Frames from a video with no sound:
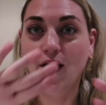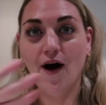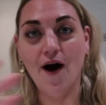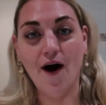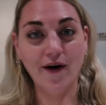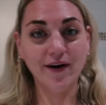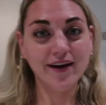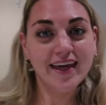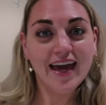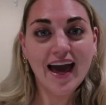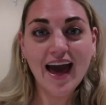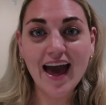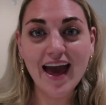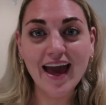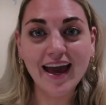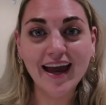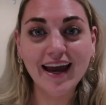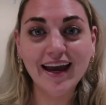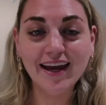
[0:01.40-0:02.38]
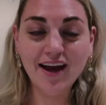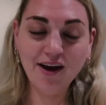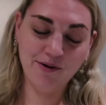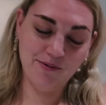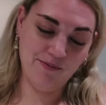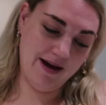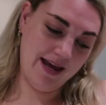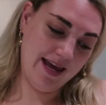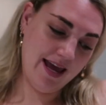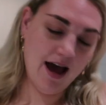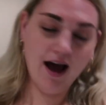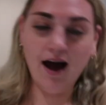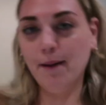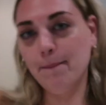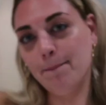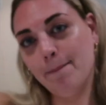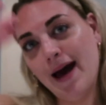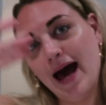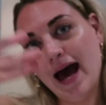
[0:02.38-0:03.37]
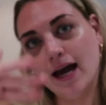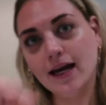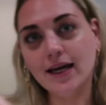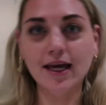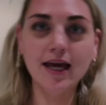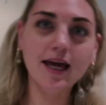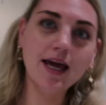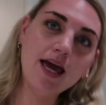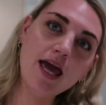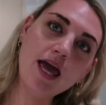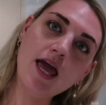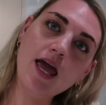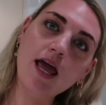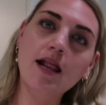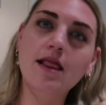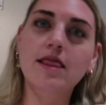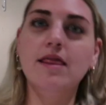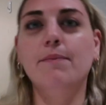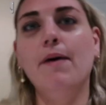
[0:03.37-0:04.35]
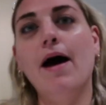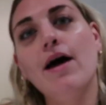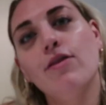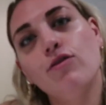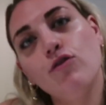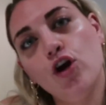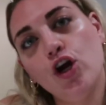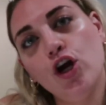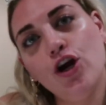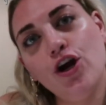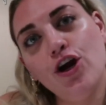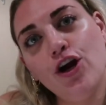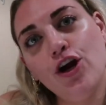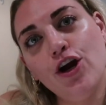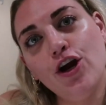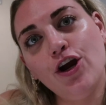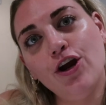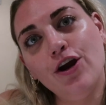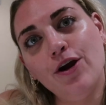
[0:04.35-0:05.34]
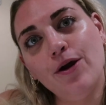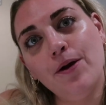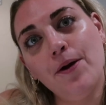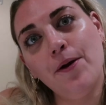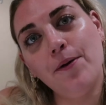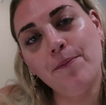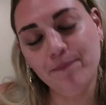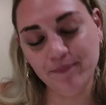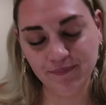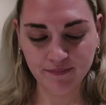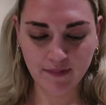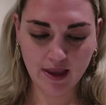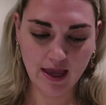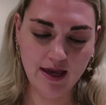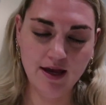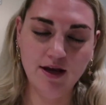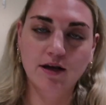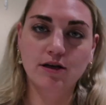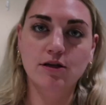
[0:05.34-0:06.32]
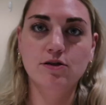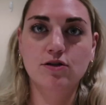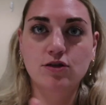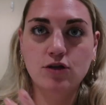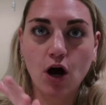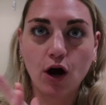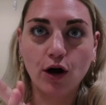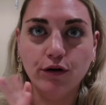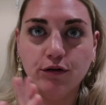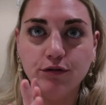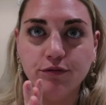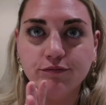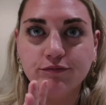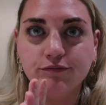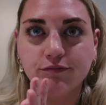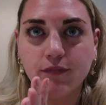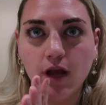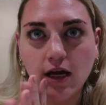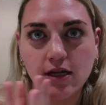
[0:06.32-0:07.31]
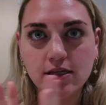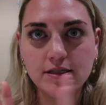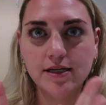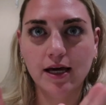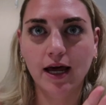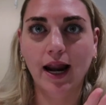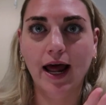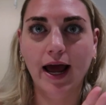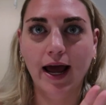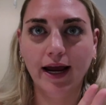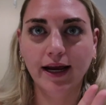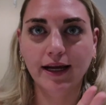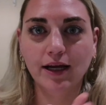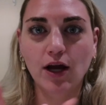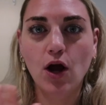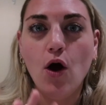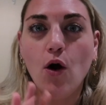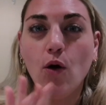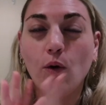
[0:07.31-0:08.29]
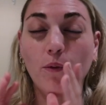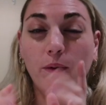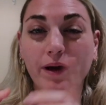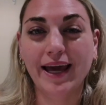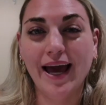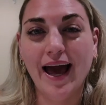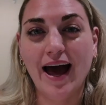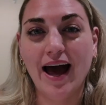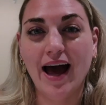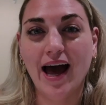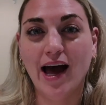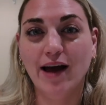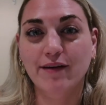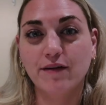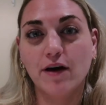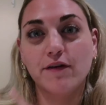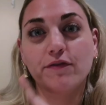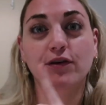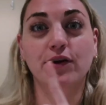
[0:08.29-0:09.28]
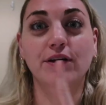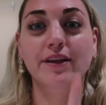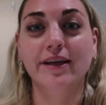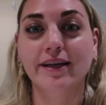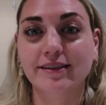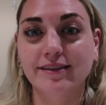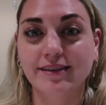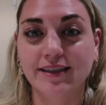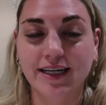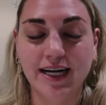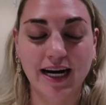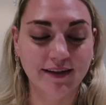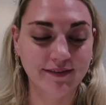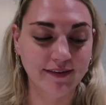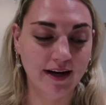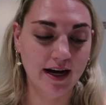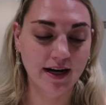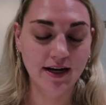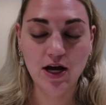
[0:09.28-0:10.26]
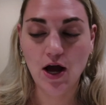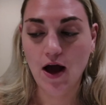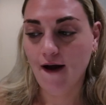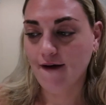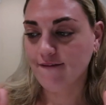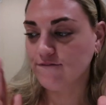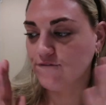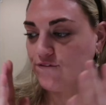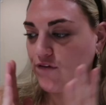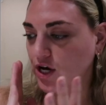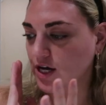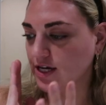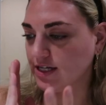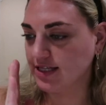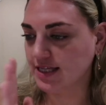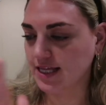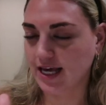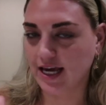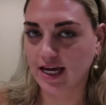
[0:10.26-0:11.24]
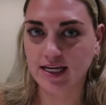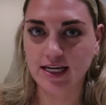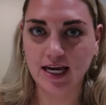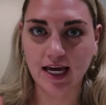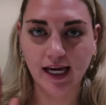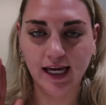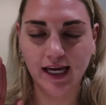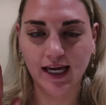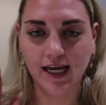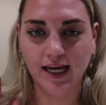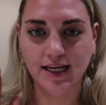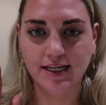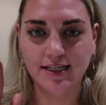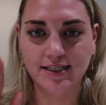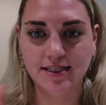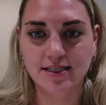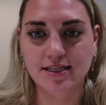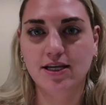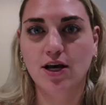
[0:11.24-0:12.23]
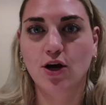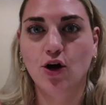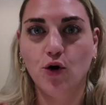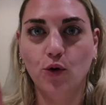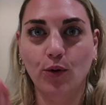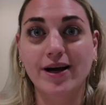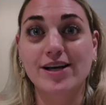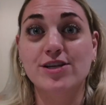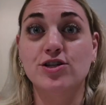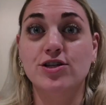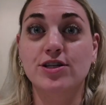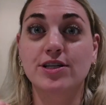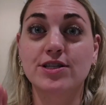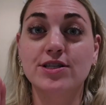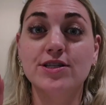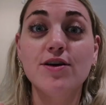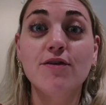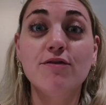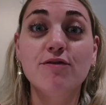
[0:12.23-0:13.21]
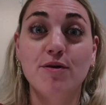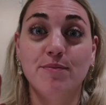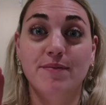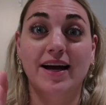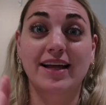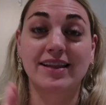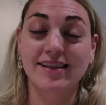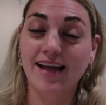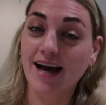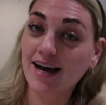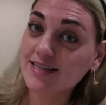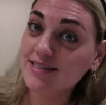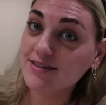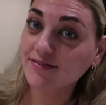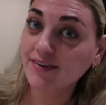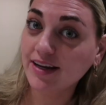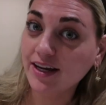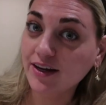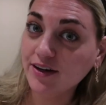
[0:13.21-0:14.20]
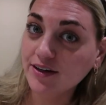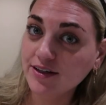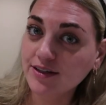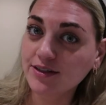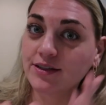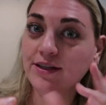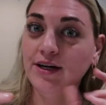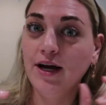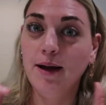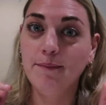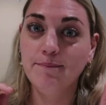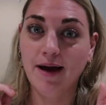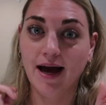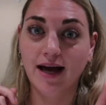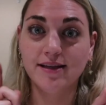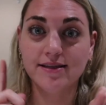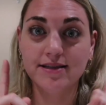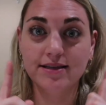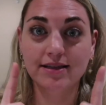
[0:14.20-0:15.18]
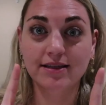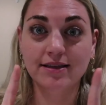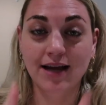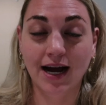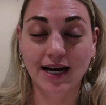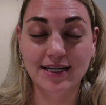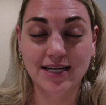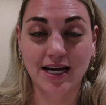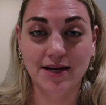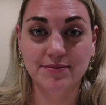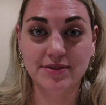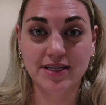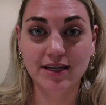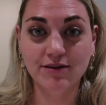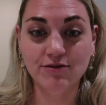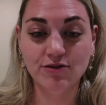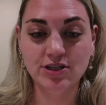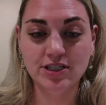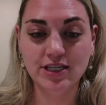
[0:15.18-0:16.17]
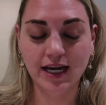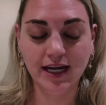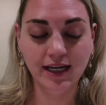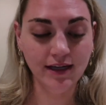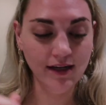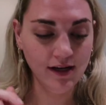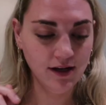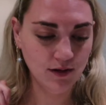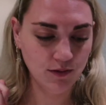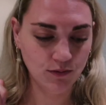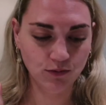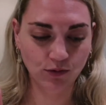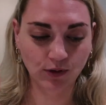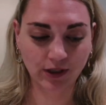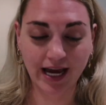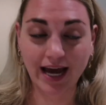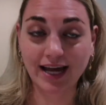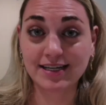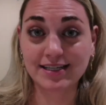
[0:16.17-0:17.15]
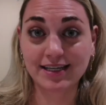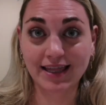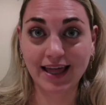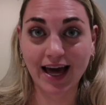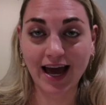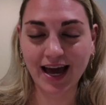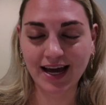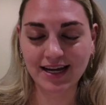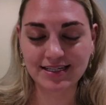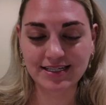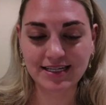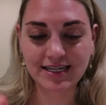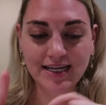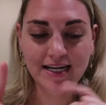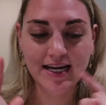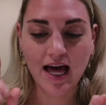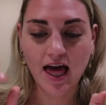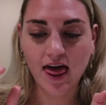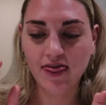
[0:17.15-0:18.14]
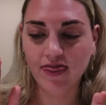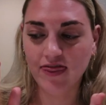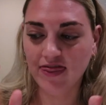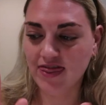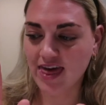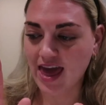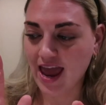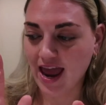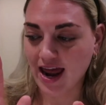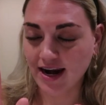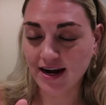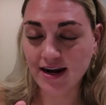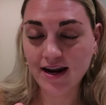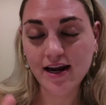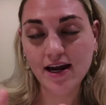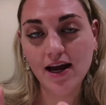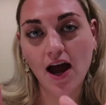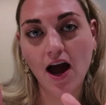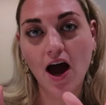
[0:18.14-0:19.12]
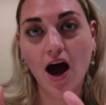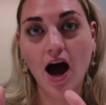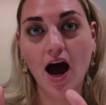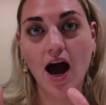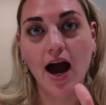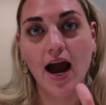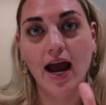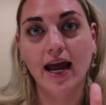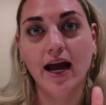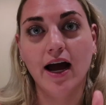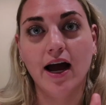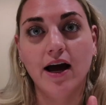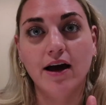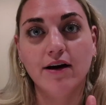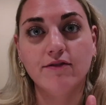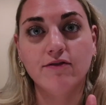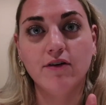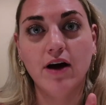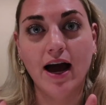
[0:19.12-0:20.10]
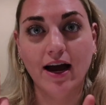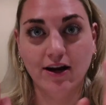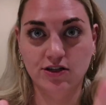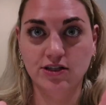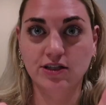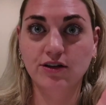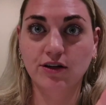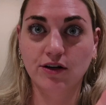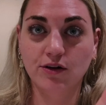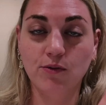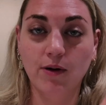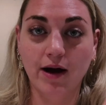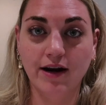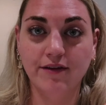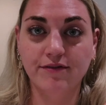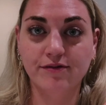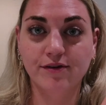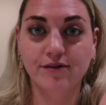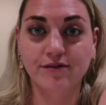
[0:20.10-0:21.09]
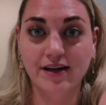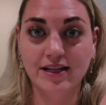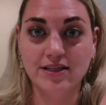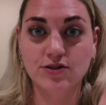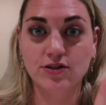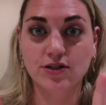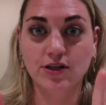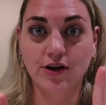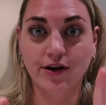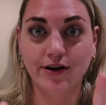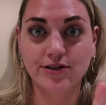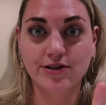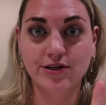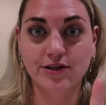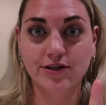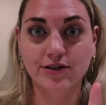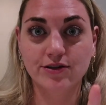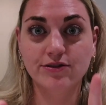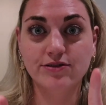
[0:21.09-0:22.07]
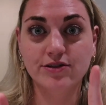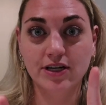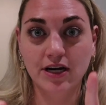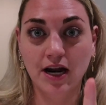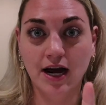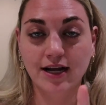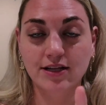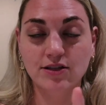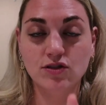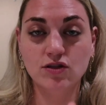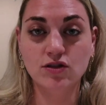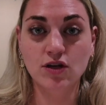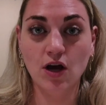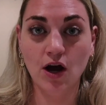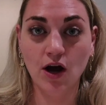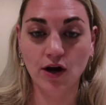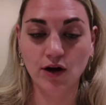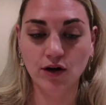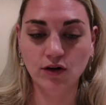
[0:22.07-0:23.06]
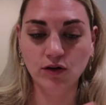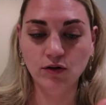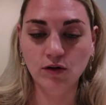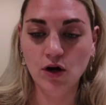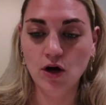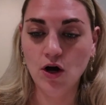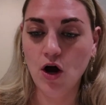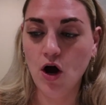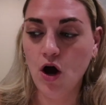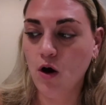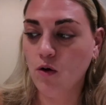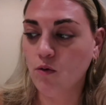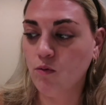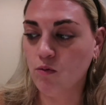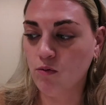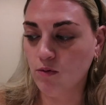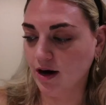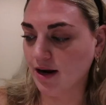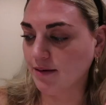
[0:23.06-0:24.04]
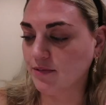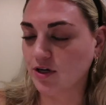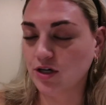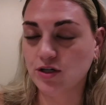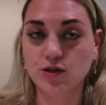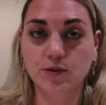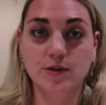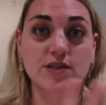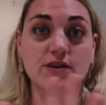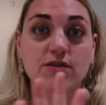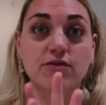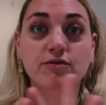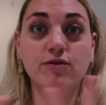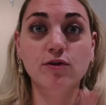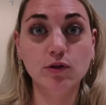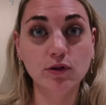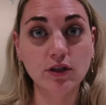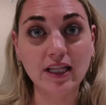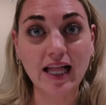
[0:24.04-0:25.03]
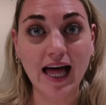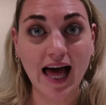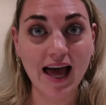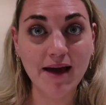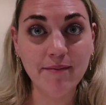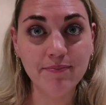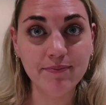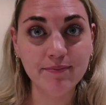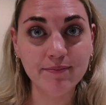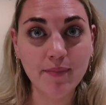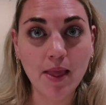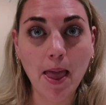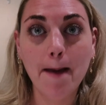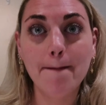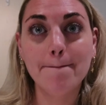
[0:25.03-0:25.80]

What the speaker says: Okay, we are back in the bathroom. So today we have a few things to cover. First thing is questions from my last video about nighttime skin routine. We'll get to that. Then I have actually got quite a few events to go to tonight. So what I'm going to do is a full glam,